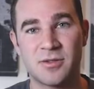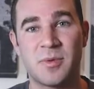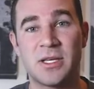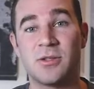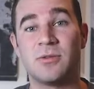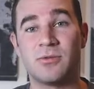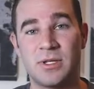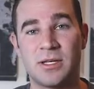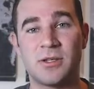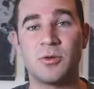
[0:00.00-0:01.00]
to make you
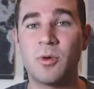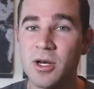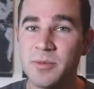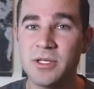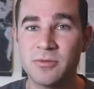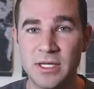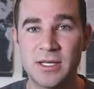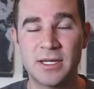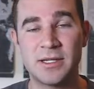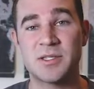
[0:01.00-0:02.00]
unique. You want to be
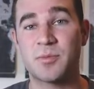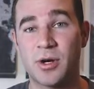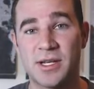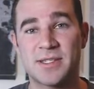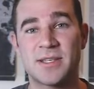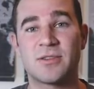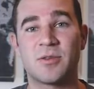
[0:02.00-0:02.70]
unique in this process